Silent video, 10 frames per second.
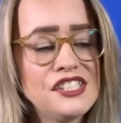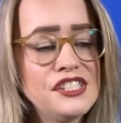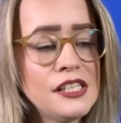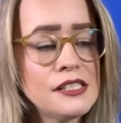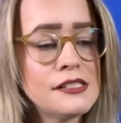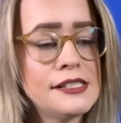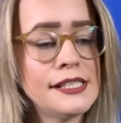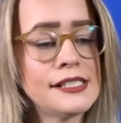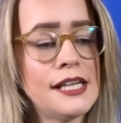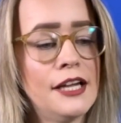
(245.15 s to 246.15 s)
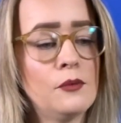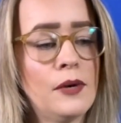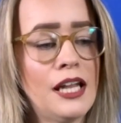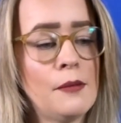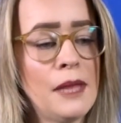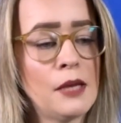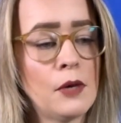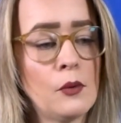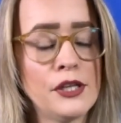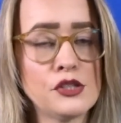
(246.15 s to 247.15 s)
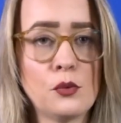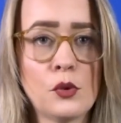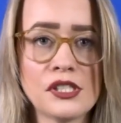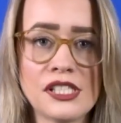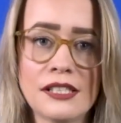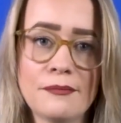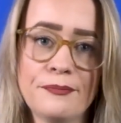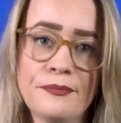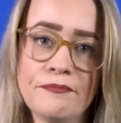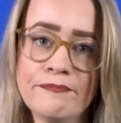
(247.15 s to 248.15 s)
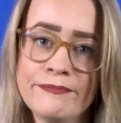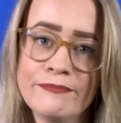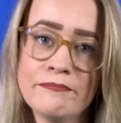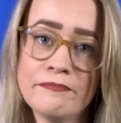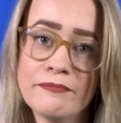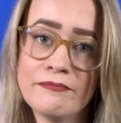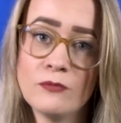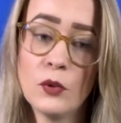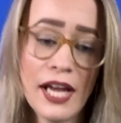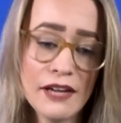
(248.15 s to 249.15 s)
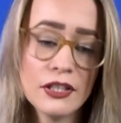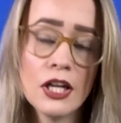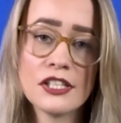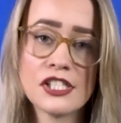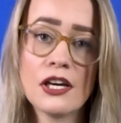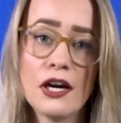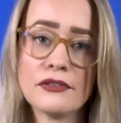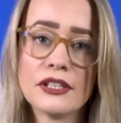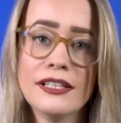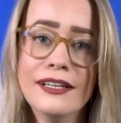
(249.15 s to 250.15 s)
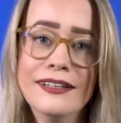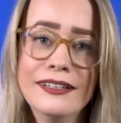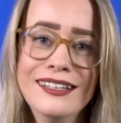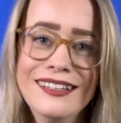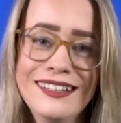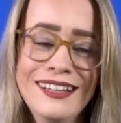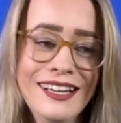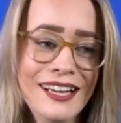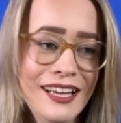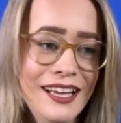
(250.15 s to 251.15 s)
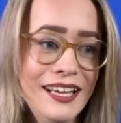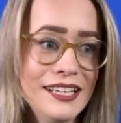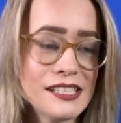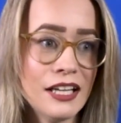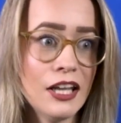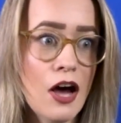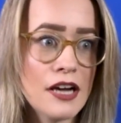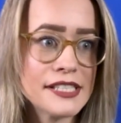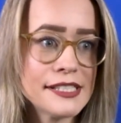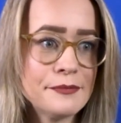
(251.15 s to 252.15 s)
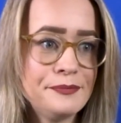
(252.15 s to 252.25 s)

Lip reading: Just sit tight while I make my way towards it. We have a lot to cover. It is a lot.